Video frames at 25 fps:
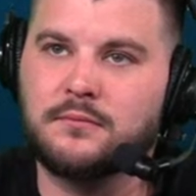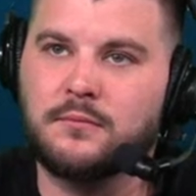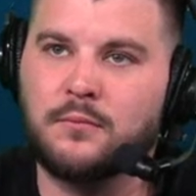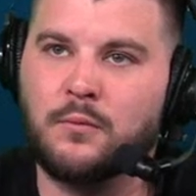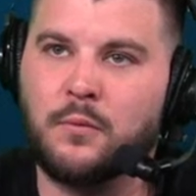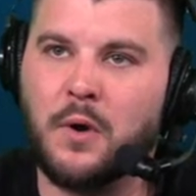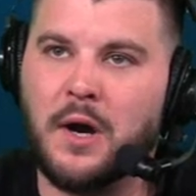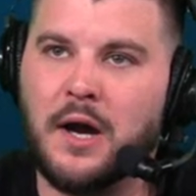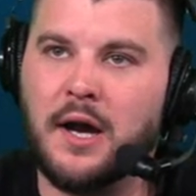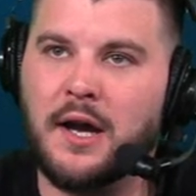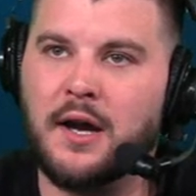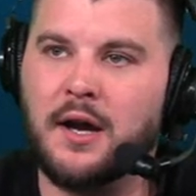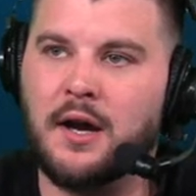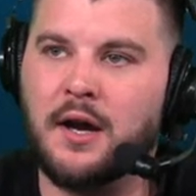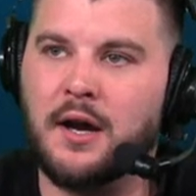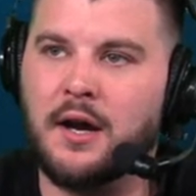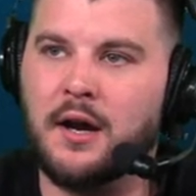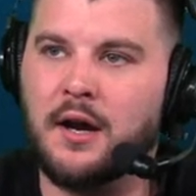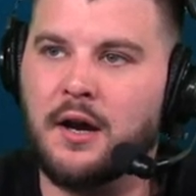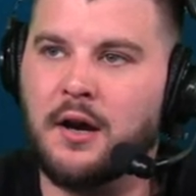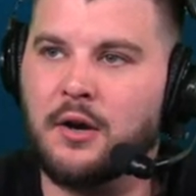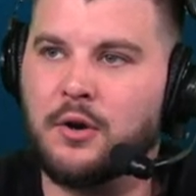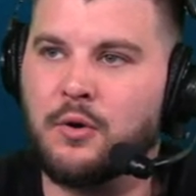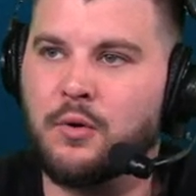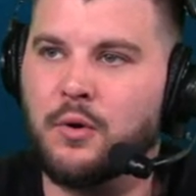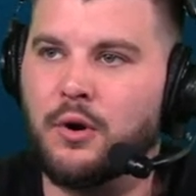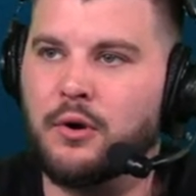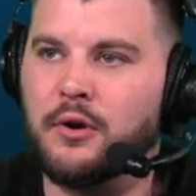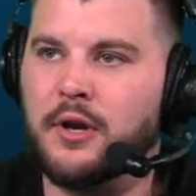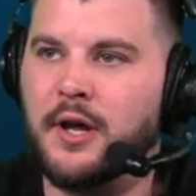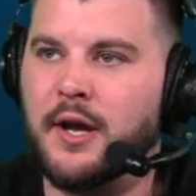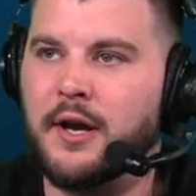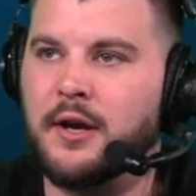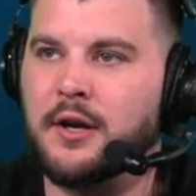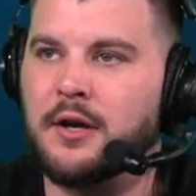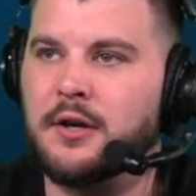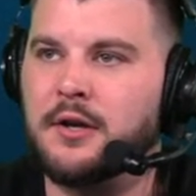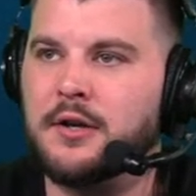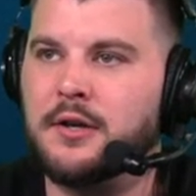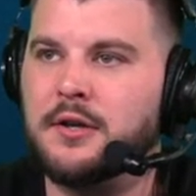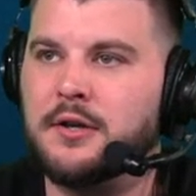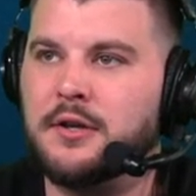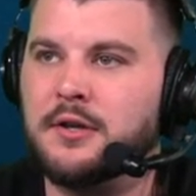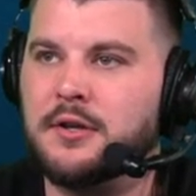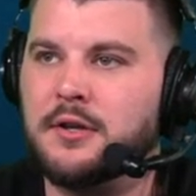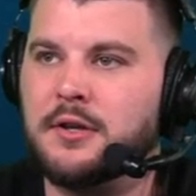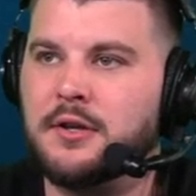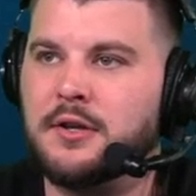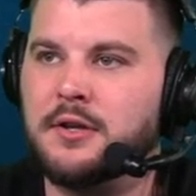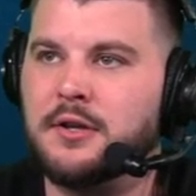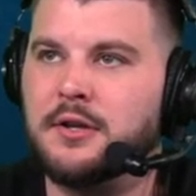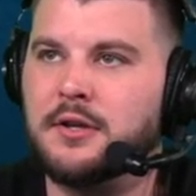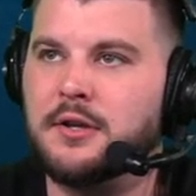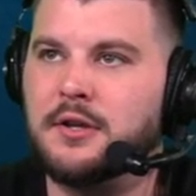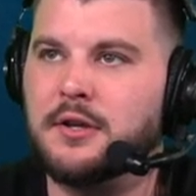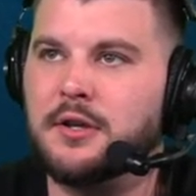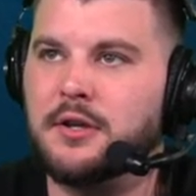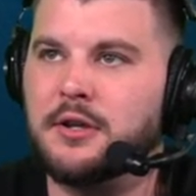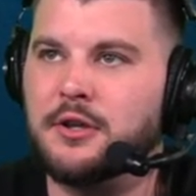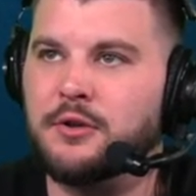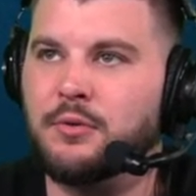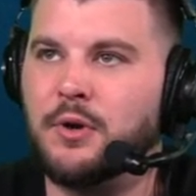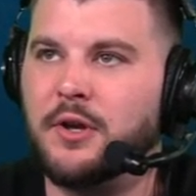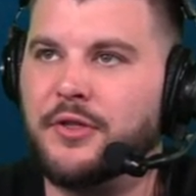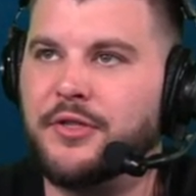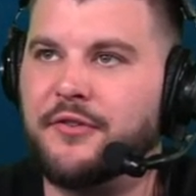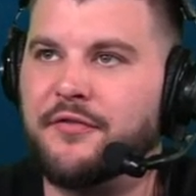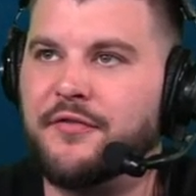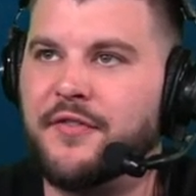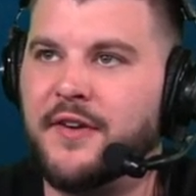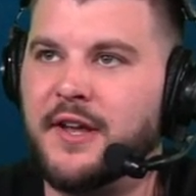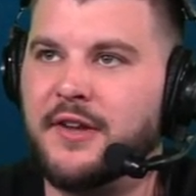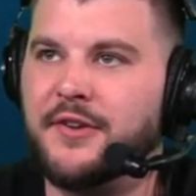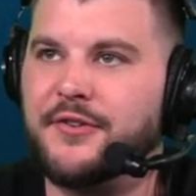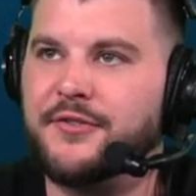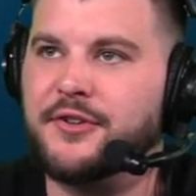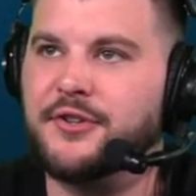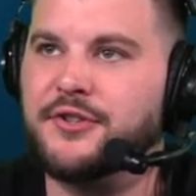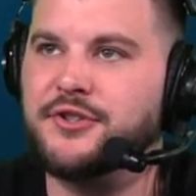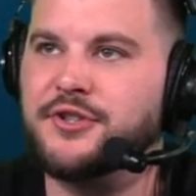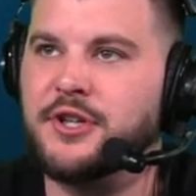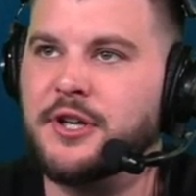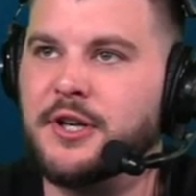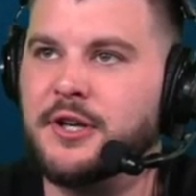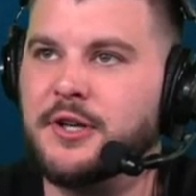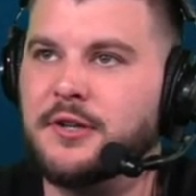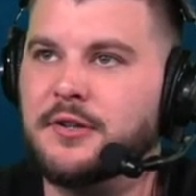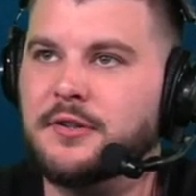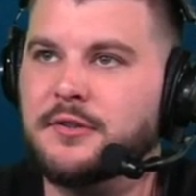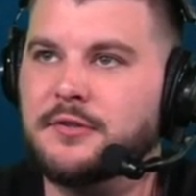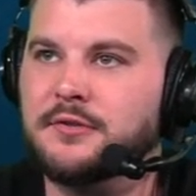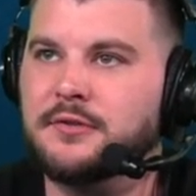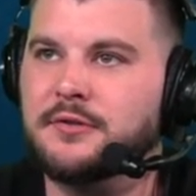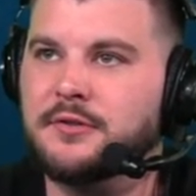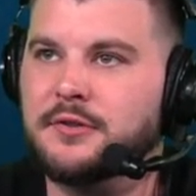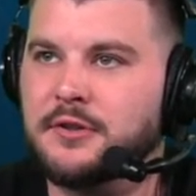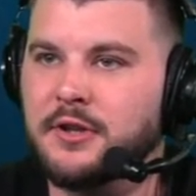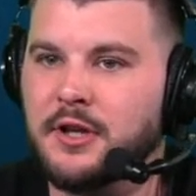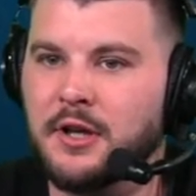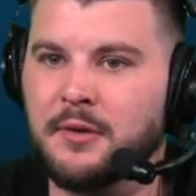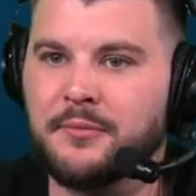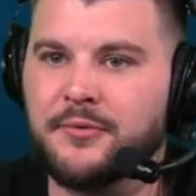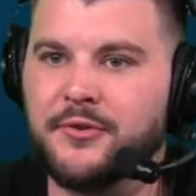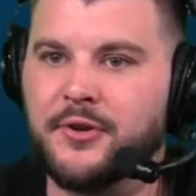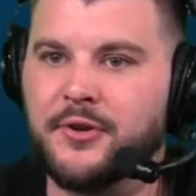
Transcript: why uh, a quote I heard, you want the fans to cheer? Give them